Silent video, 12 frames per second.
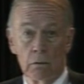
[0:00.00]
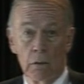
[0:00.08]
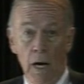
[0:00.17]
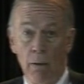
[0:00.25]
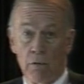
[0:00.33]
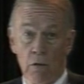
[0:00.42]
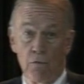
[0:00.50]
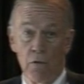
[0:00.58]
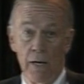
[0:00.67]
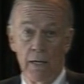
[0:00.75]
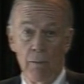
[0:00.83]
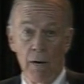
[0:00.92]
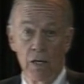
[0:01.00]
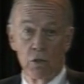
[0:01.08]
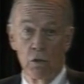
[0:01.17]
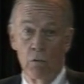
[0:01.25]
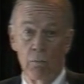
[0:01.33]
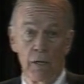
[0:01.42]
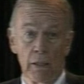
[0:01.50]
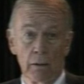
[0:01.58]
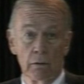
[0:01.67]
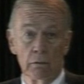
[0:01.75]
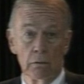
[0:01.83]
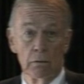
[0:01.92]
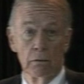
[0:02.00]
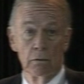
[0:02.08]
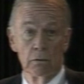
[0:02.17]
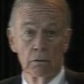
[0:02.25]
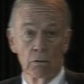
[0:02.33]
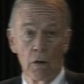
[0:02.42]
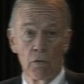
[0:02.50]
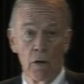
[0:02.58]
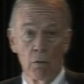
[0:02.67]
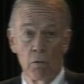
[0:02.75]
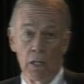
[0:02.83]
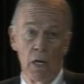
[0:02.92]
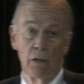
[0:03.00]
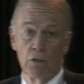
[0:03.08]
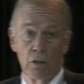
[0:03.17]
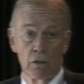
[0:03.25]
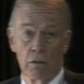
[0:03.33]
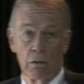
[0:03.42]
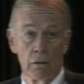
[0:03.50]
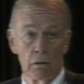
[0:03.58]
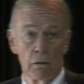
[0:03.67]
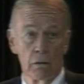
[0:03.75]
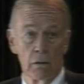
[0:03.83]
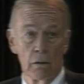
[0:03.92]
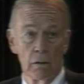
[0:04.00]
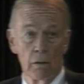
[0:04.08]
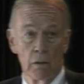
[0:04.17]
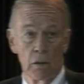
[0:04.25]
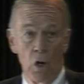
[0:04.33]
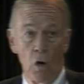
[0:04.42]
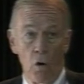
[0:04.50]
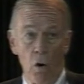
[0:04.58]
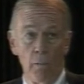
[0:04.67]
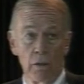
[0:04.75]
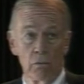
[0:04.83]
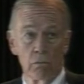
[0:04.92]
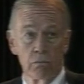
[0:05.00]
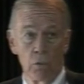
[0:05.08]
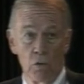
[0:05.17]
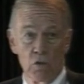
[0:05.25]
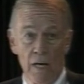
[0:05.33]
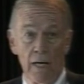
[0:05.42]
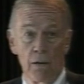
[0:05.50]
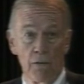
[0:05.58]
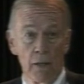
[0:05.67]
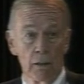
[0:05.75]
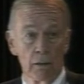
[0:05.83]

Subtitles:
I was afraid he might shoot me. So I thought, well, I'll just go home and won't say anything.